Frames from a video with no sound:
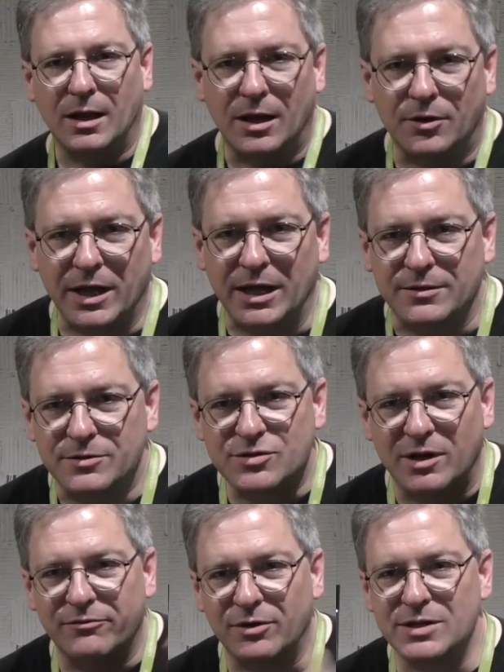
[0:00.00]
Okay,
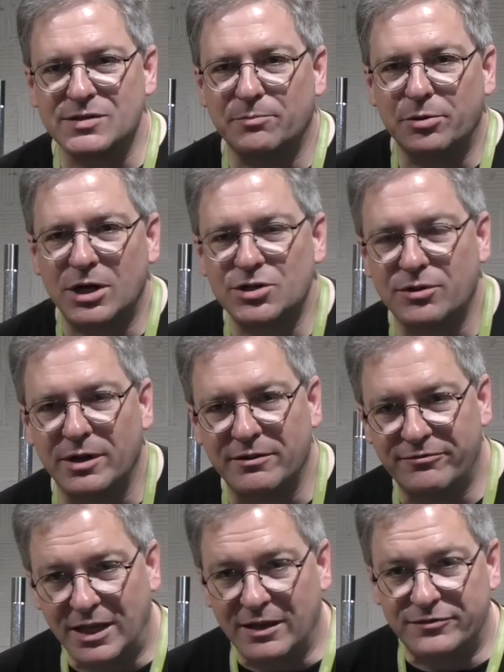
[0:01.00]
so I've raised the pressure on the
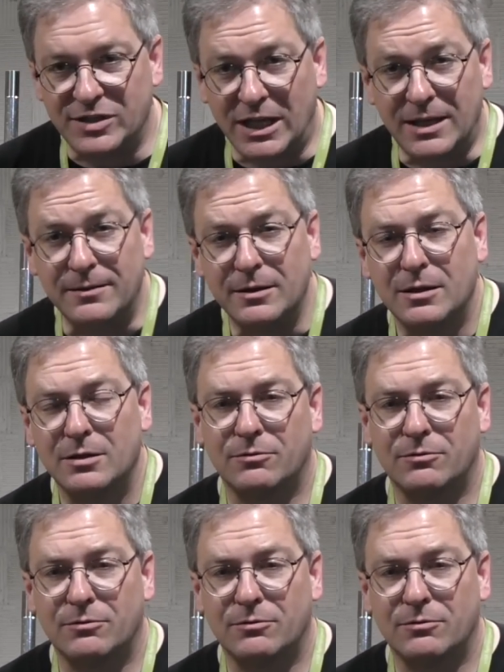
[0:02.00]
VFD.